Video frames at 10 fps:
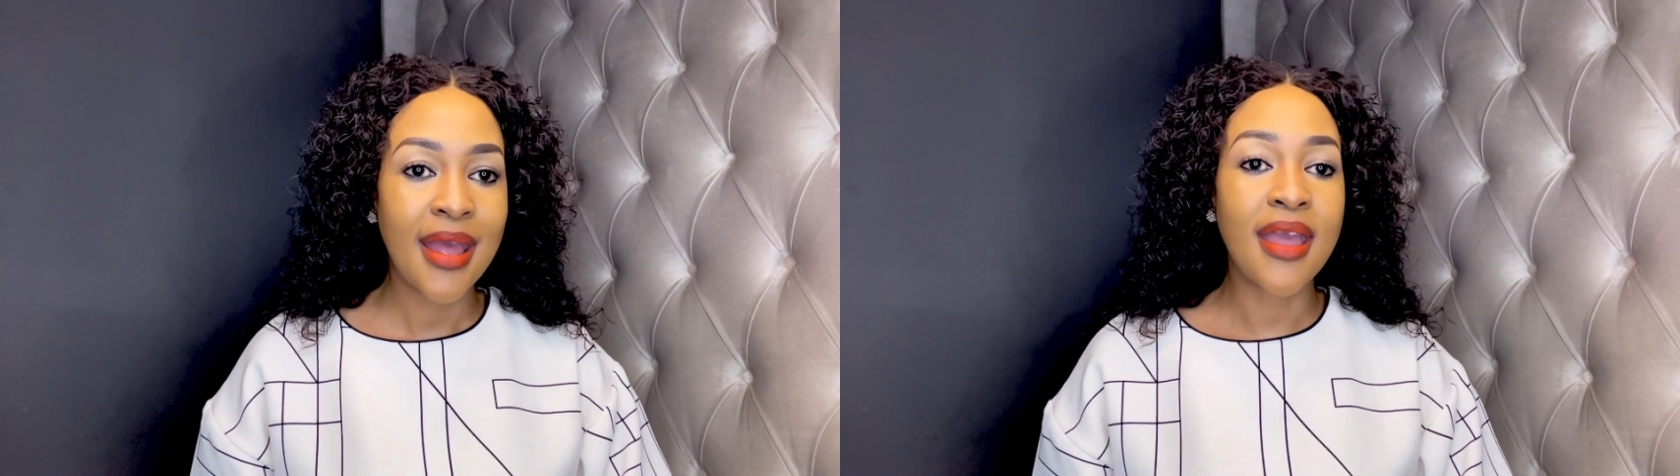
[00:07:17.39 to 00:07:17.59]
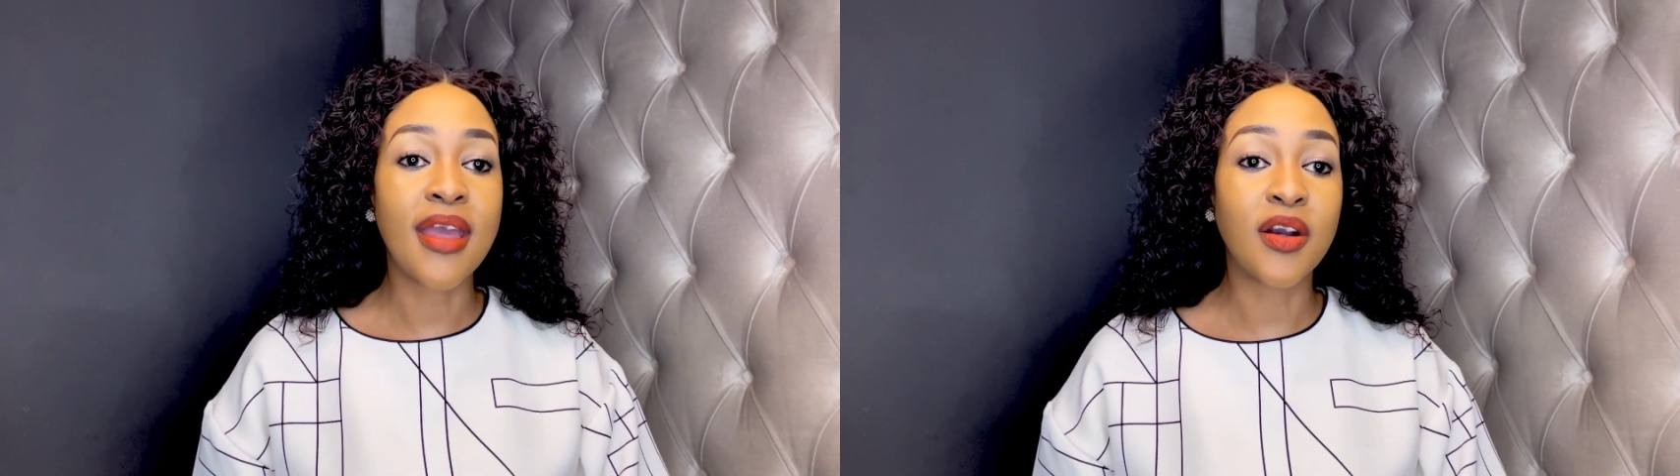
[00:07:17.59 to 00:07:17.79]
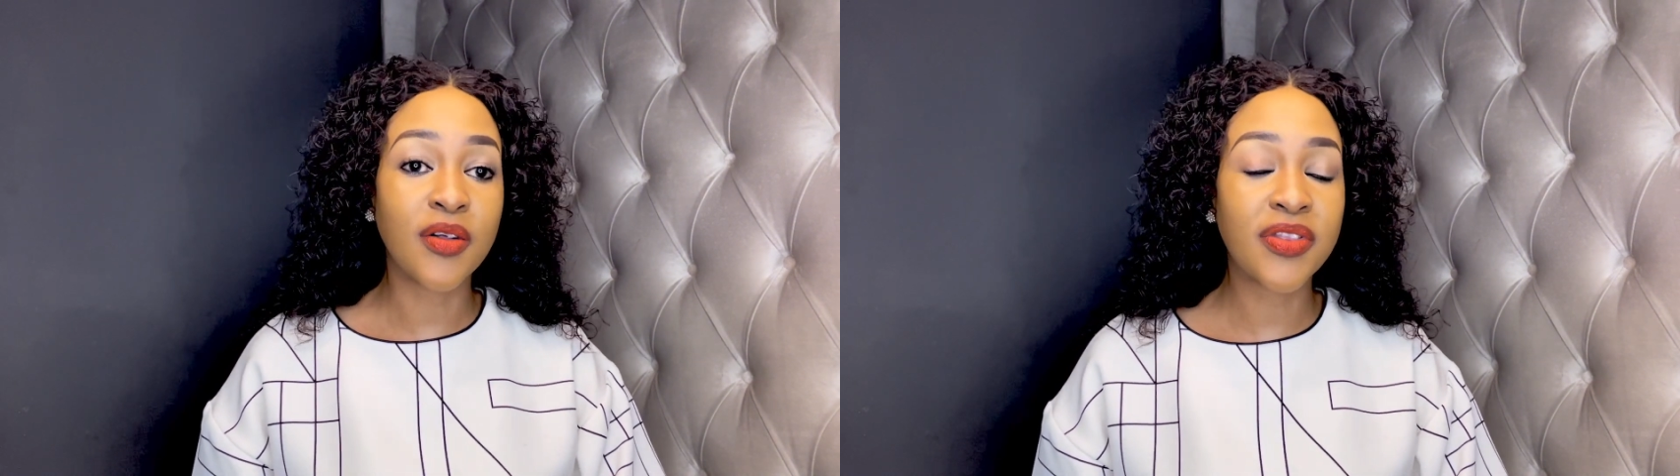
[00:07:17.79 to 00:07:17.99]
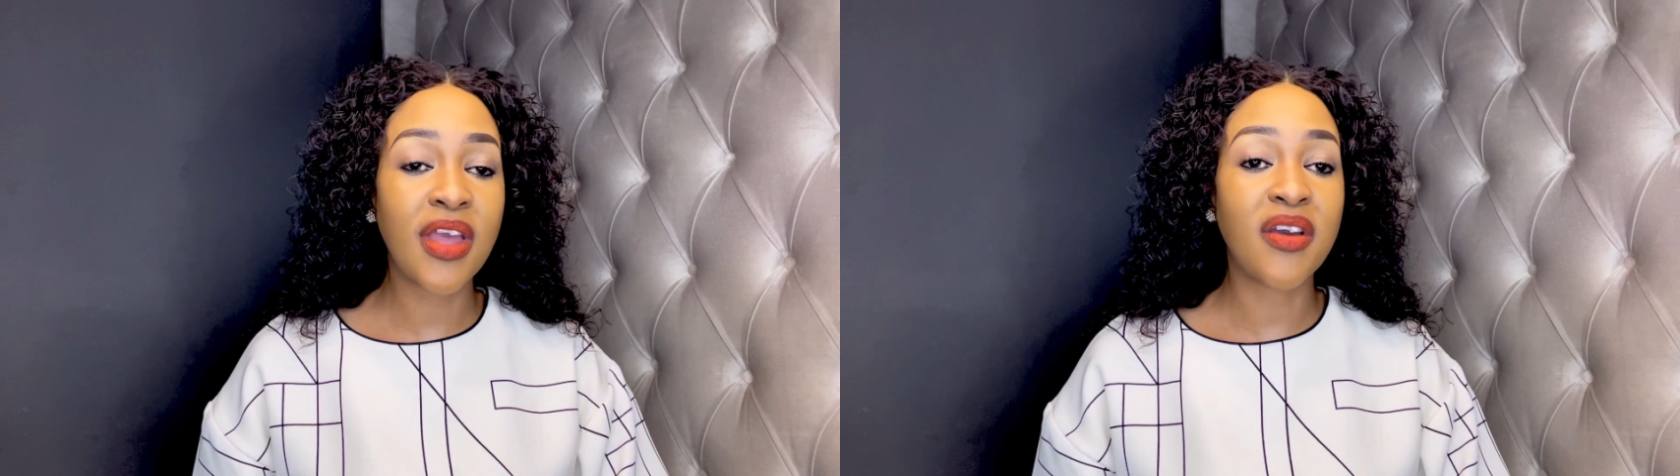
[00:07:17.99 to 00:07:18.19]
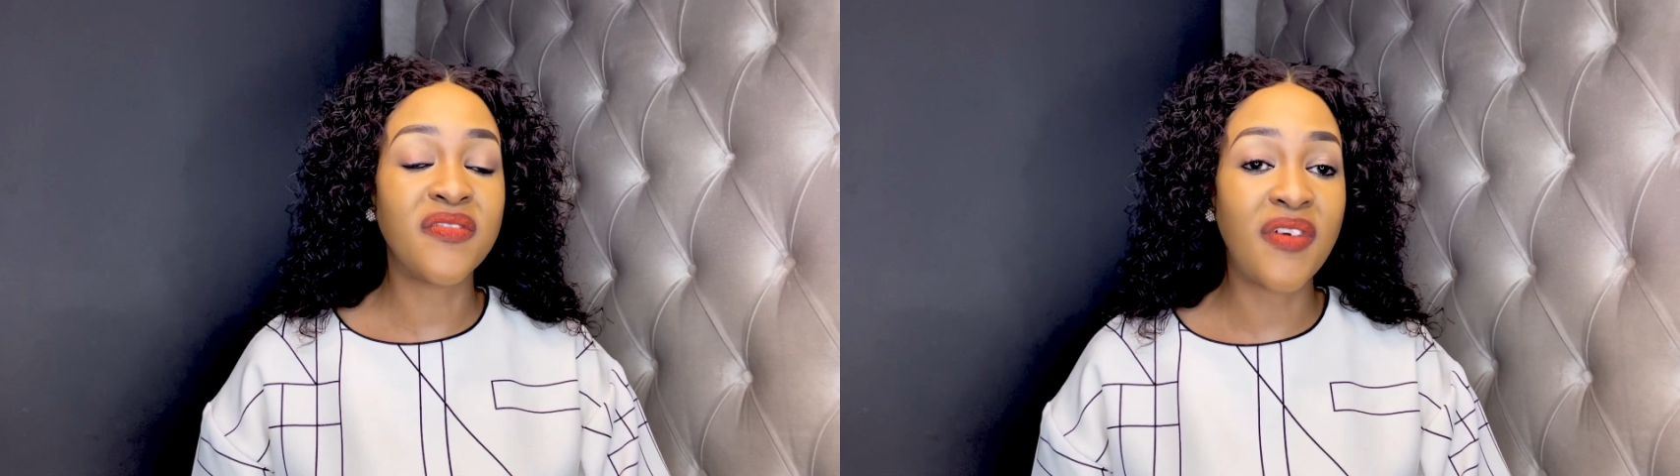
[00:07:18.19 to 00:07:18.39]
a healthy
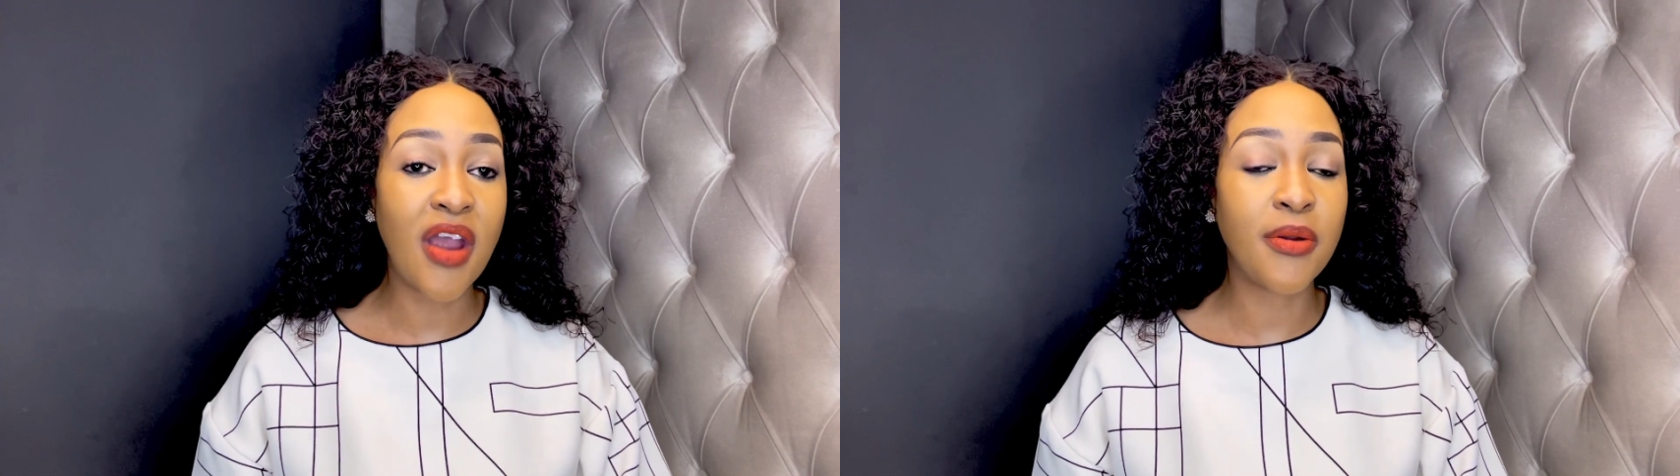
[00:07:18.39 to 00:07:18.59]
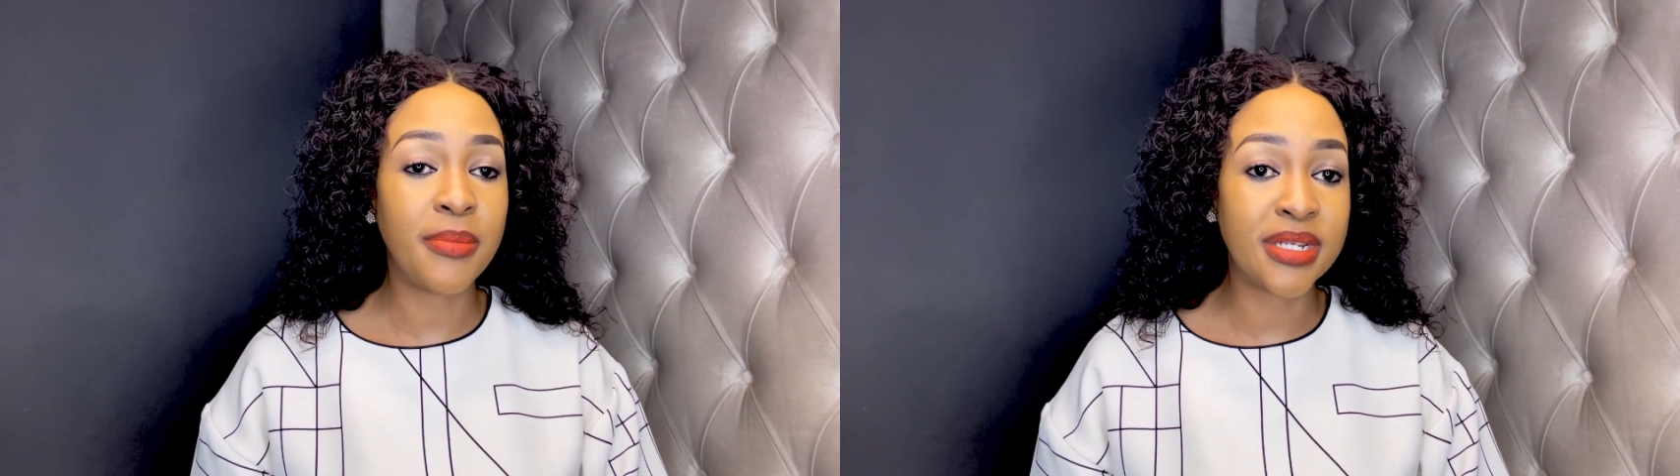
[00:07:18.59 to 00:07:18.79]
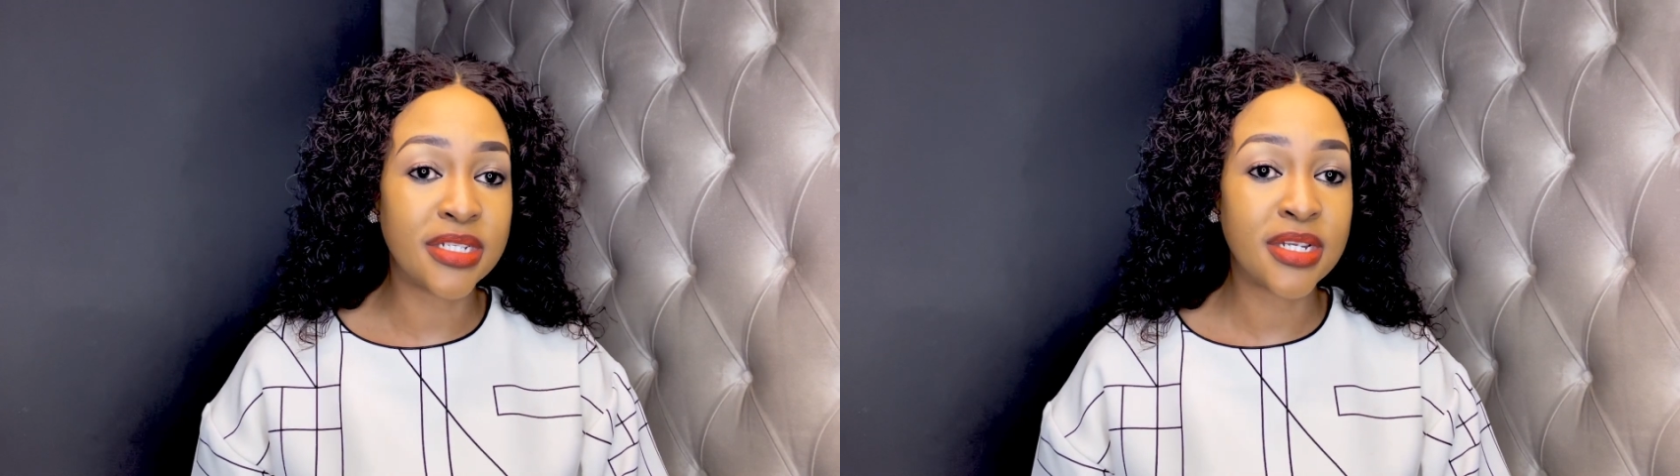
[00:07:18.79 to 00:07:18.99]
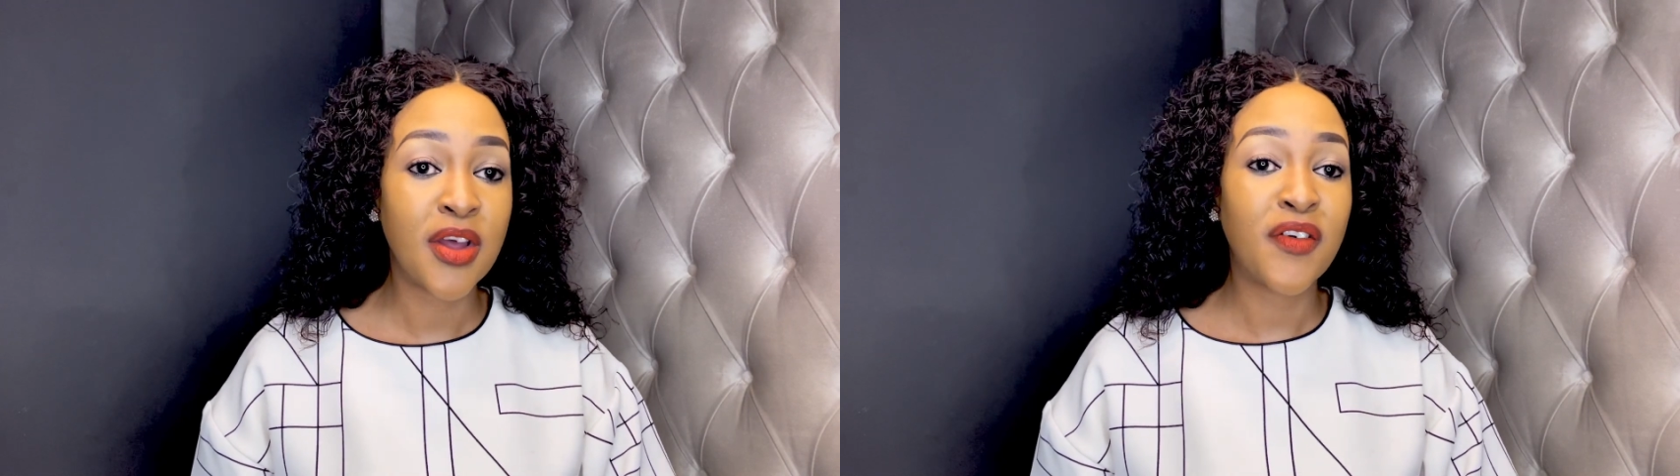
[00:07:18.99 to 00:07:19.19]
environment